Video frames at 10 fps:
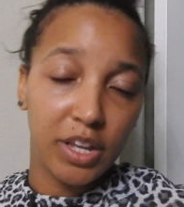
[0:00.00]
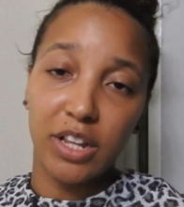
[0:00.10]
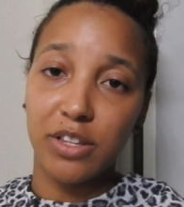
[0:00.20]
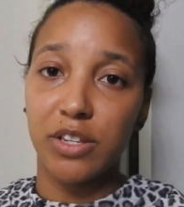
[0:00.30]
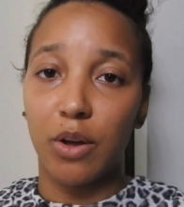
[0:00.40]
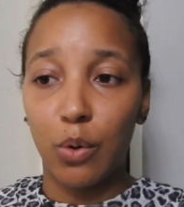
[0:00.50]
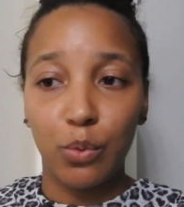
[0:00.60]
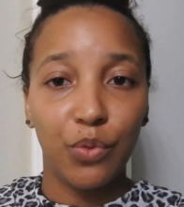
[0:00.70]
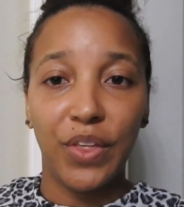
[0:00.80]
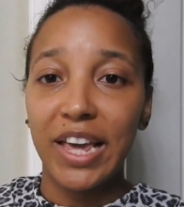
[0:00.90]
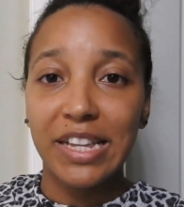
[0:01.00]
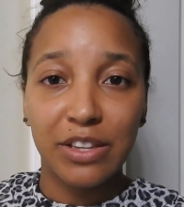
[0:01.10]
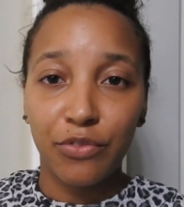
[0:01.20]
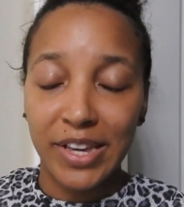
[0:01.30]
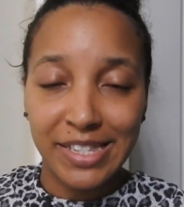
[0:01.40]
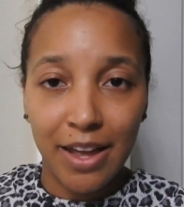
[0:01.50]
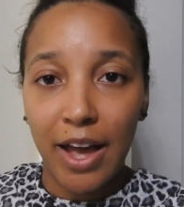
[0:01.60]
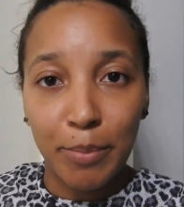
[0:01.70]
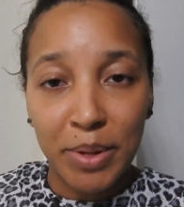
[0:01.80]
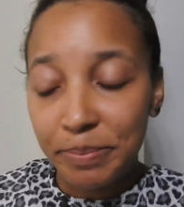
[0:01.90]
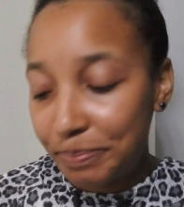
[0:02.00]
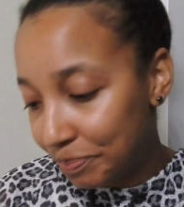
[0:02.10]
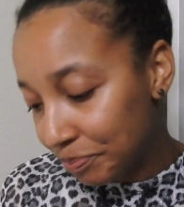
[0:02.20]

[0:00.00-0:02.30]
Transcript: And so they get to FaceTime